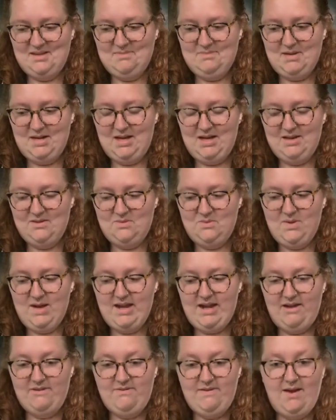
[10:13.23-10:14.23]
But
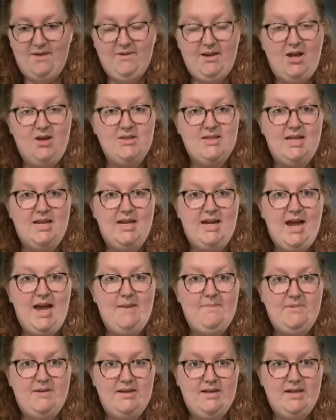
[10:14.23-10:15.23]
when I found out that it
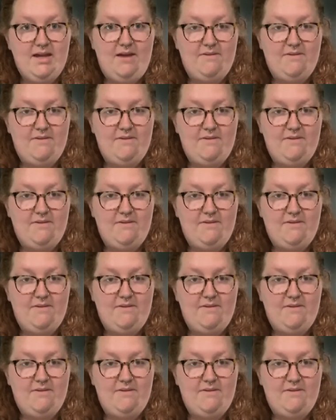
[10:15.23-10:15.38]
happened,